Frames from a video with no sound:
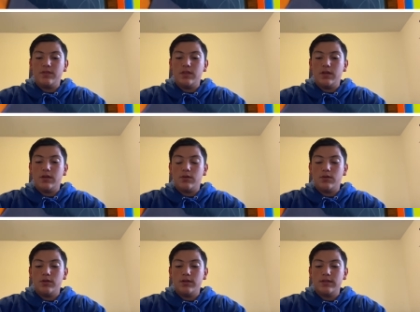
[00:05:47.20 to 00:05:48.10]
the
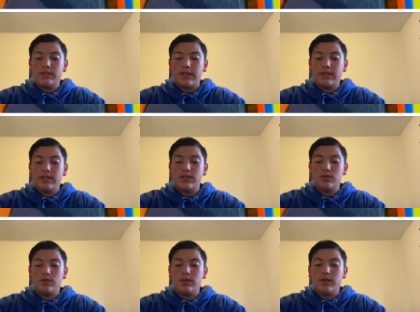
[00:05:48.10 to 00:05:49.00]
corner is like
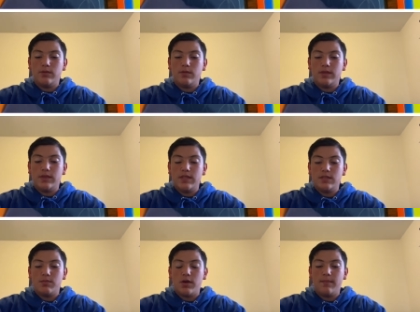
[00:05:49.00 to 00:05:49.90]
this with
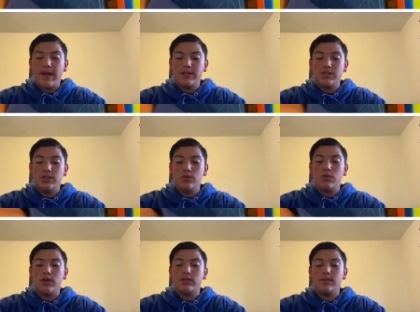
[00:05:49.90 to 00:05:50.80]
this part matching, you
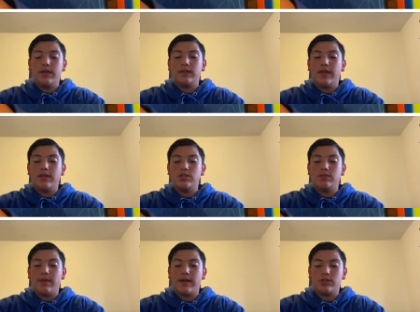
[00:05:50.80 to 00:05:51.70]
want to make the
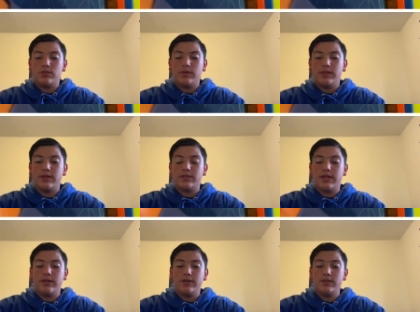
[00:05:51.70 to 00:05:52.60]
edges match with their
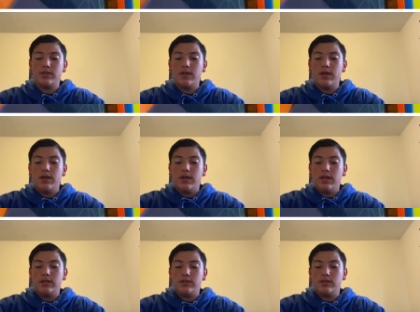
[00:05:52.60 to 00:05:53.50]
centers
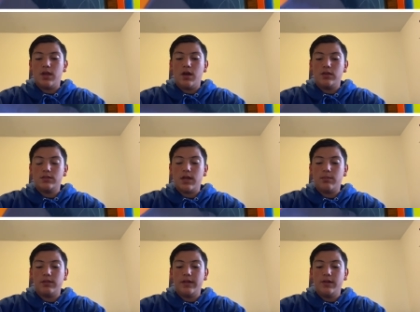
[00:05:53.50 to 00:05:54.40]
in the
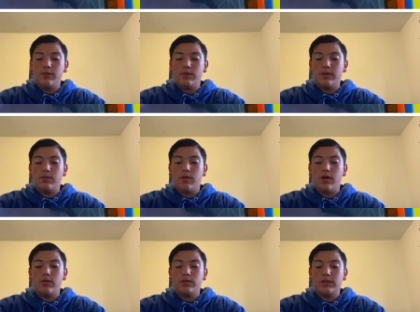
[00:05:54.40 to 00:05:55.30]
top layer
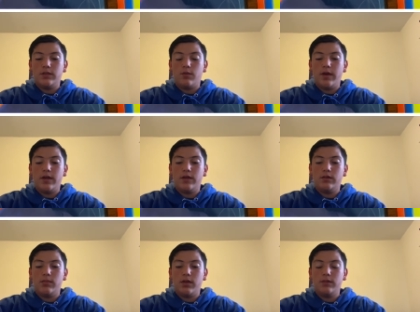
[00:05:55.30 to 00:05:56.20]
while holding the white on
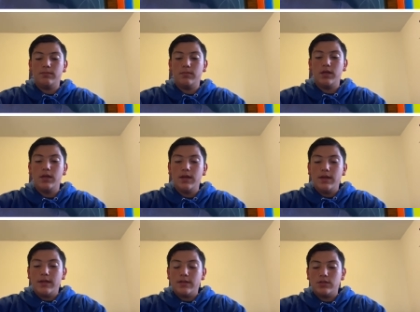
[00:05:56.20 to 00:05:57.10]
the bottom.
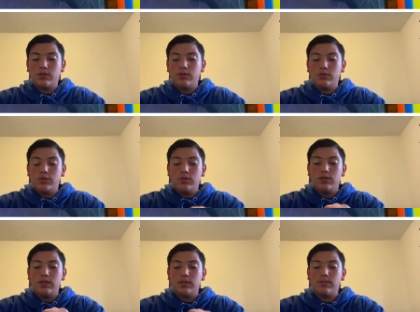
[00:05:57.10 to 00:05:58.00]
And so you do
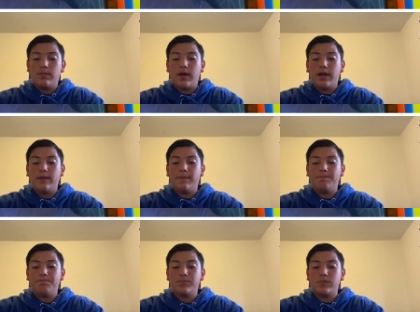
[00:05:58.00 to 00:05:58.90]
this by
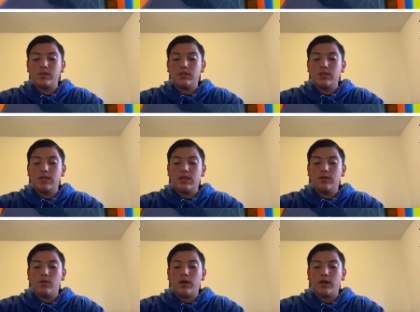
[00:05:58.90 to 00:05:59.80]

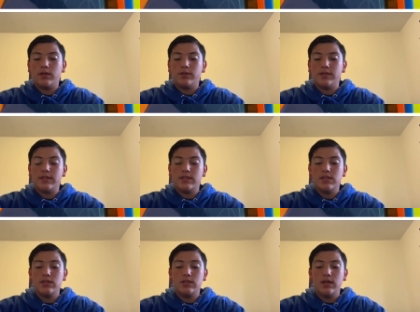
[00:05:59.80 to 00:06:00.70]
seeing what color this
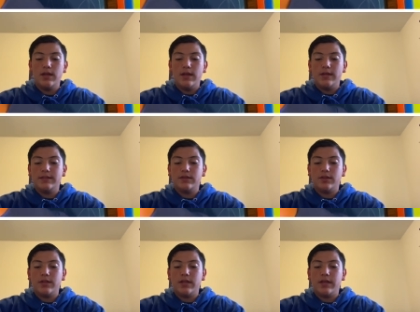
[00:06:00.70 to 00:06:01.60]
is and then
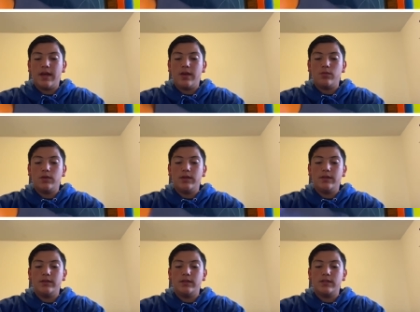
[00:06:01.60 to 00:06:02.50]
looking at
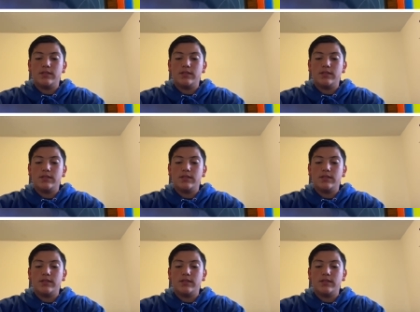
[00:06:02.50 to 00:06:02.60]
what the